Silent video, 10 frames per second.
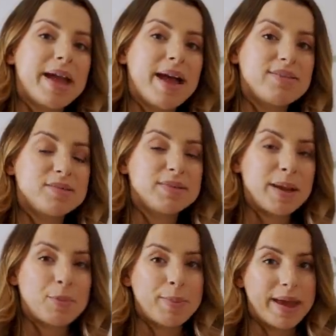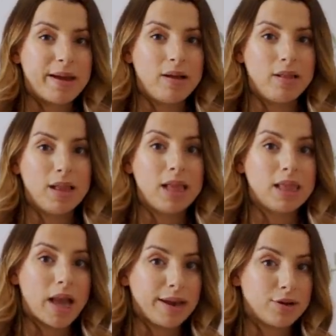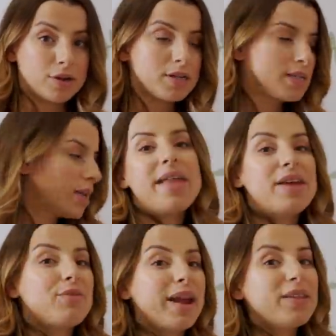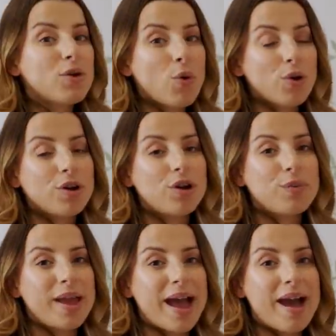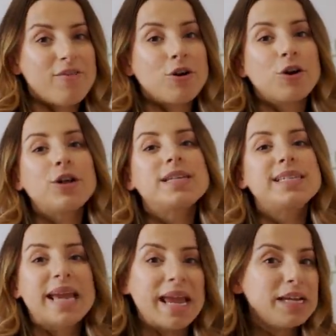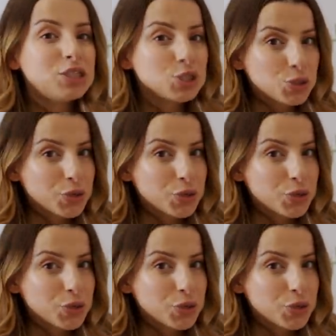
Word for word: I have some diaper pail liners. And then right in the corner we have her sage